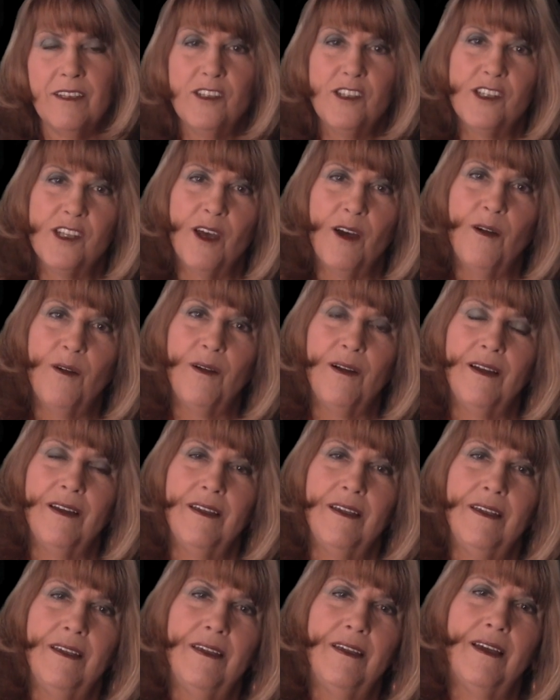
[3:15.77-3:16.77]
So
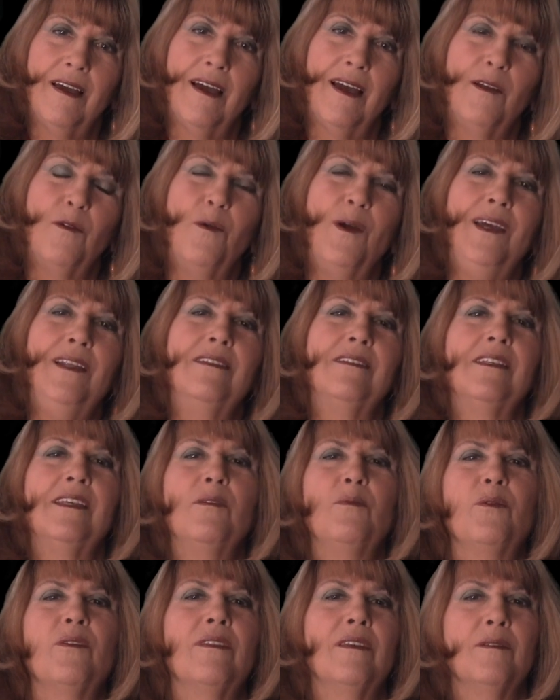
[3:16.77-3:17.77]
I went
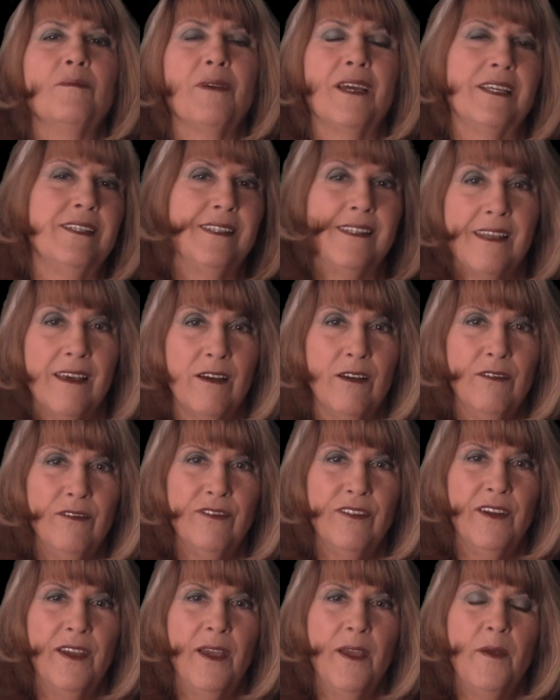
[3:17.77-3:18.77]
deep within
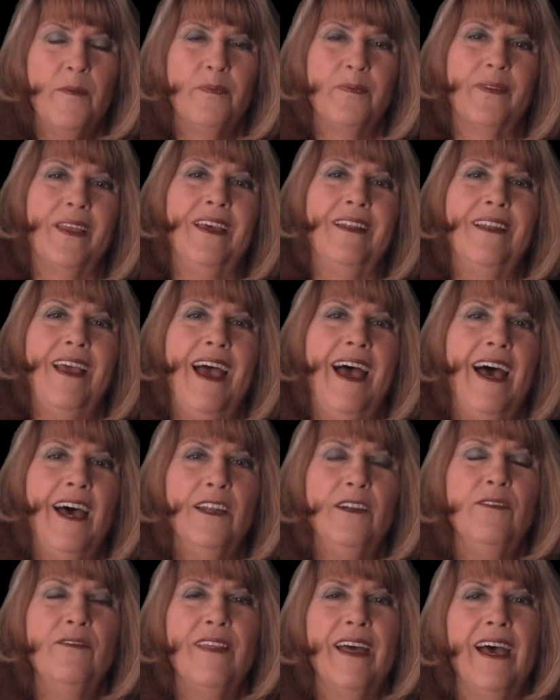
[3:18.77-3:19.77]
myself, and
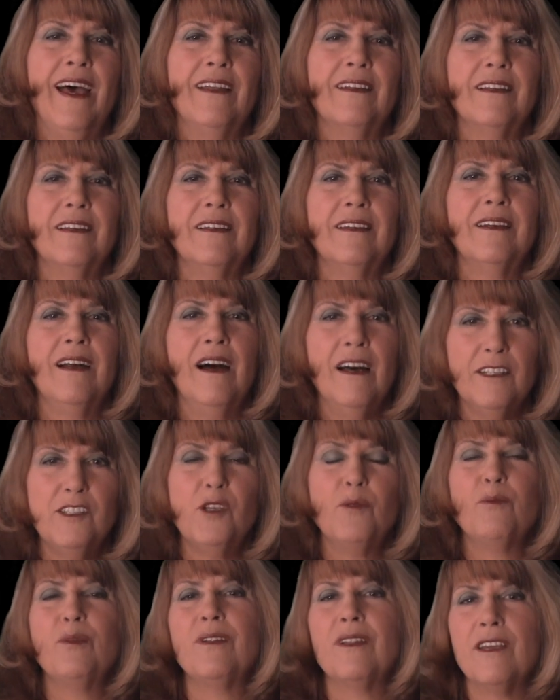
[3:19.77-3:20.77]
out of that
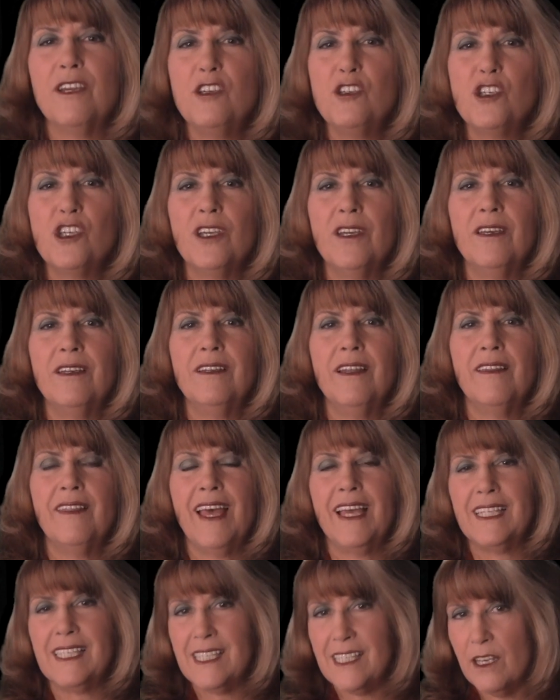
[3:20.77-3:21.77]
contemplation and
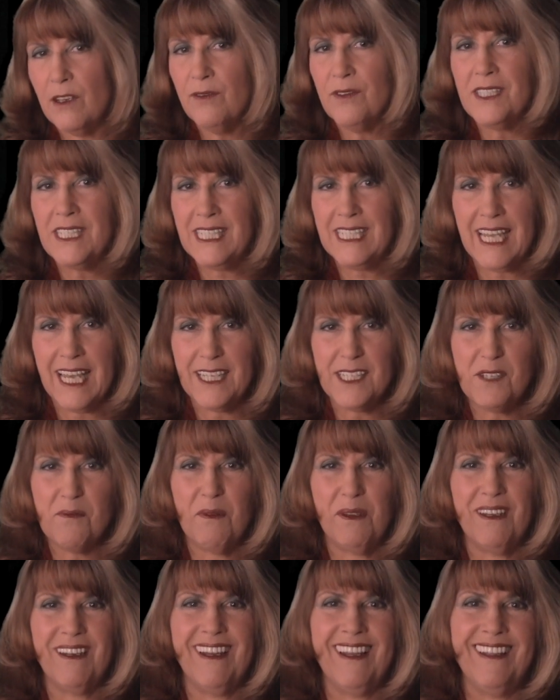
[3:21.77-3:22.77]
that
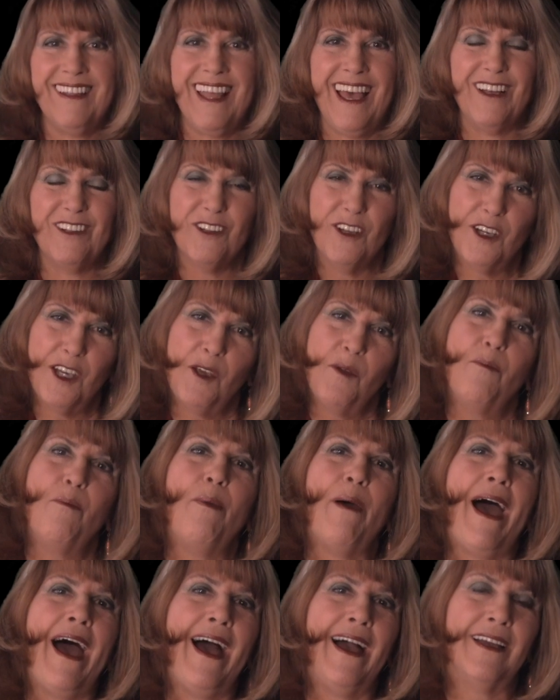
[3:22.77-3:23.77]
self-assessment and that looking
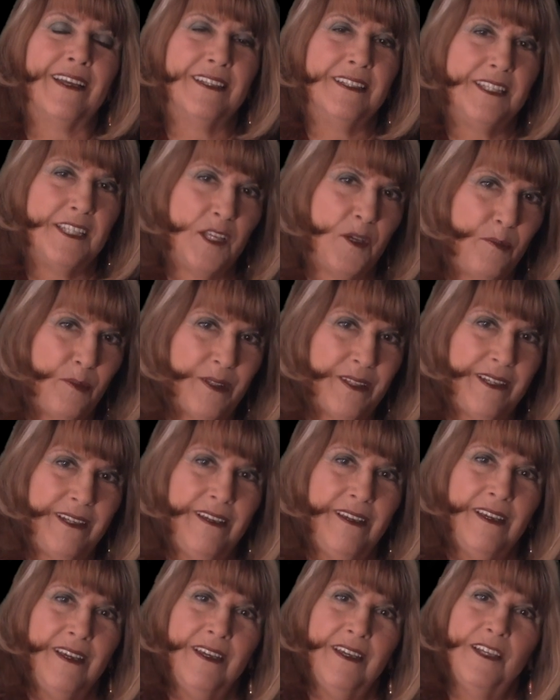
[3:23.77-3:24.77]
back and
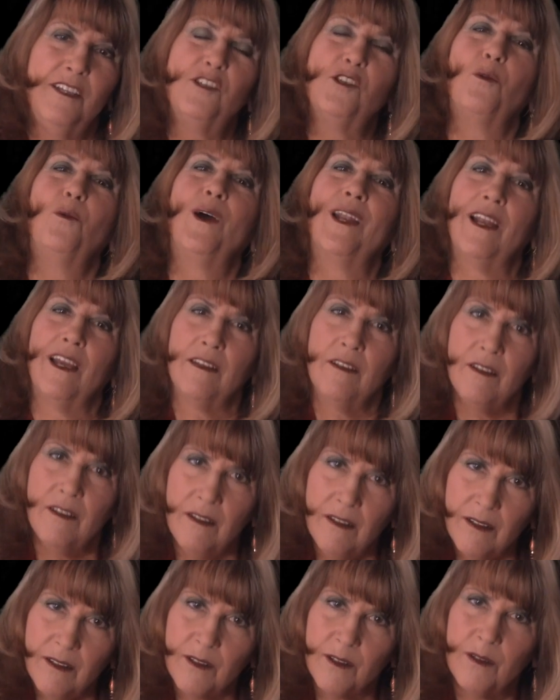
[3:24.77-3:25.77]
deeply into what I
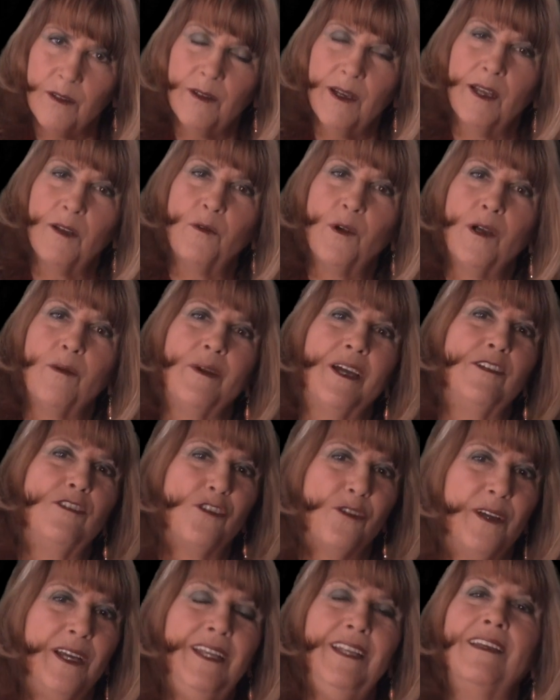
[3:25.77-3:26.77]
knew and where my
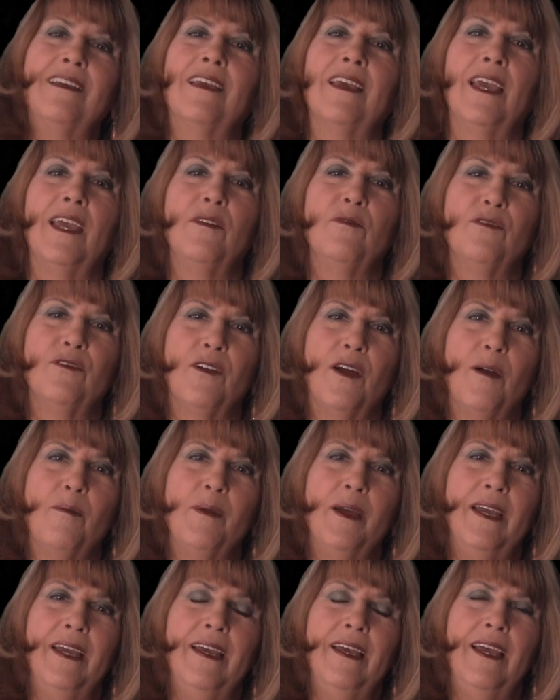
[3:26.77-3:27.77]
training came
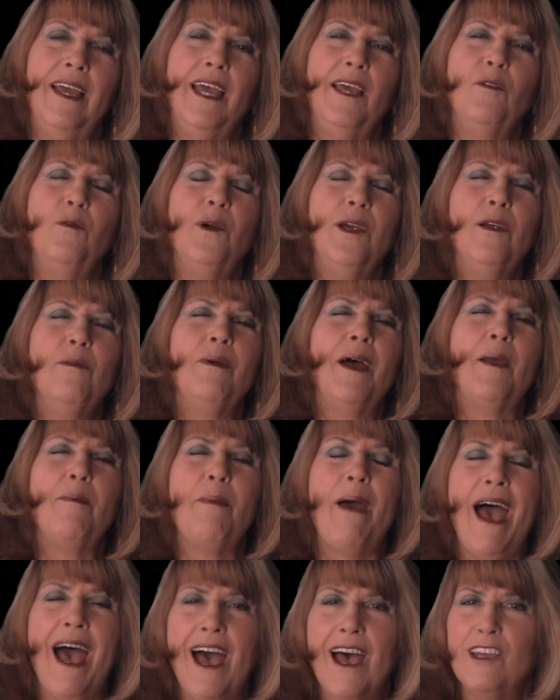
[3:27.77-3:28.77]
from and where my
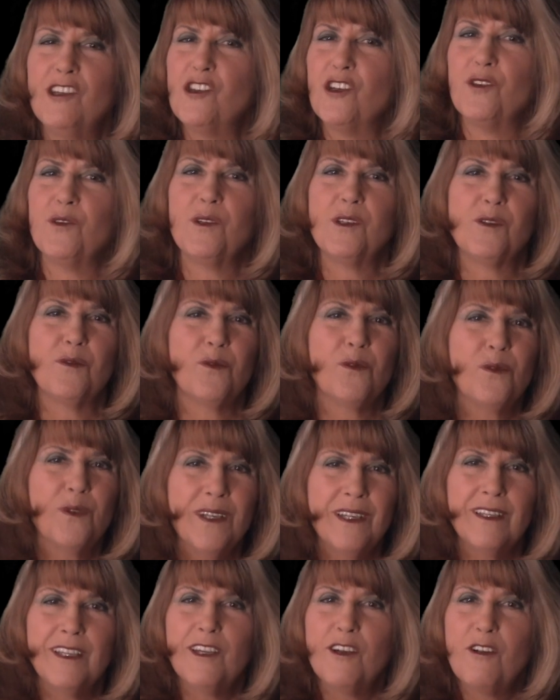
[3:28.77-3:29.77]
passion was
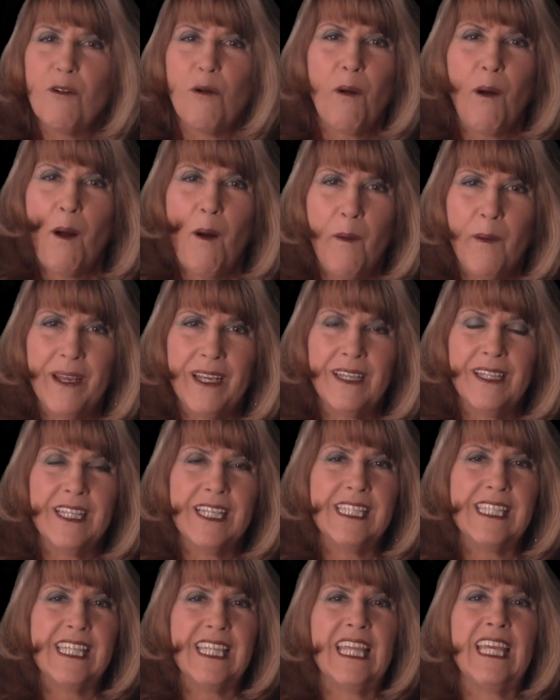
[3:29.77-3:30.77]
really growing in
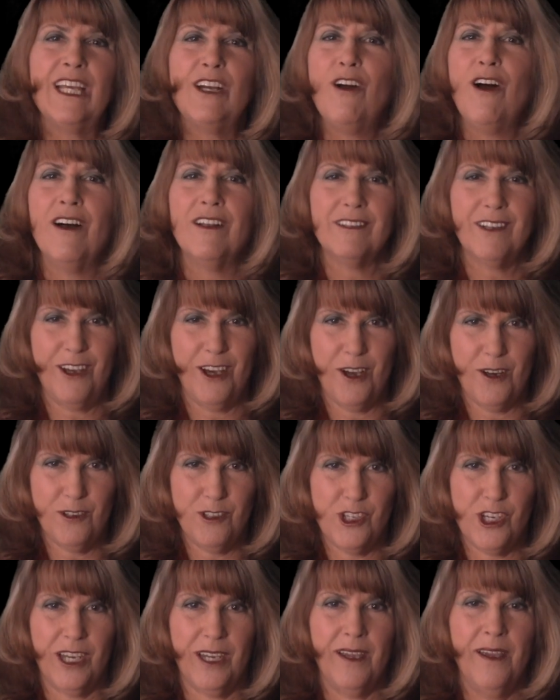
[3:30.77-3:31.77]
this thing called
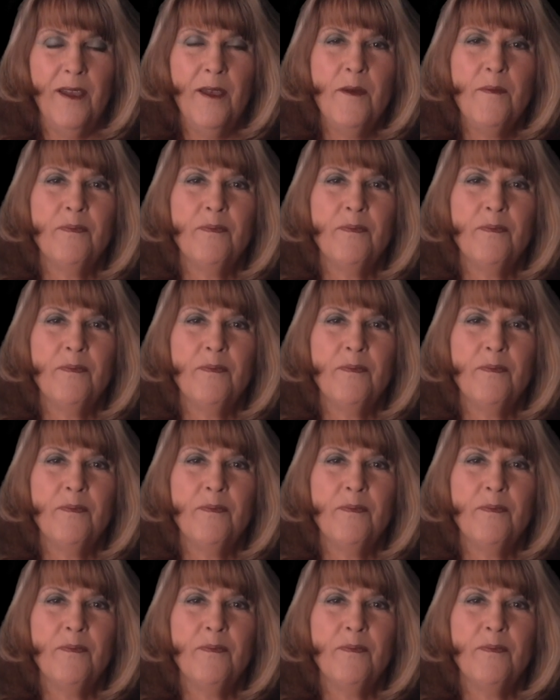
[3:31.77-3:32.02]
coaching,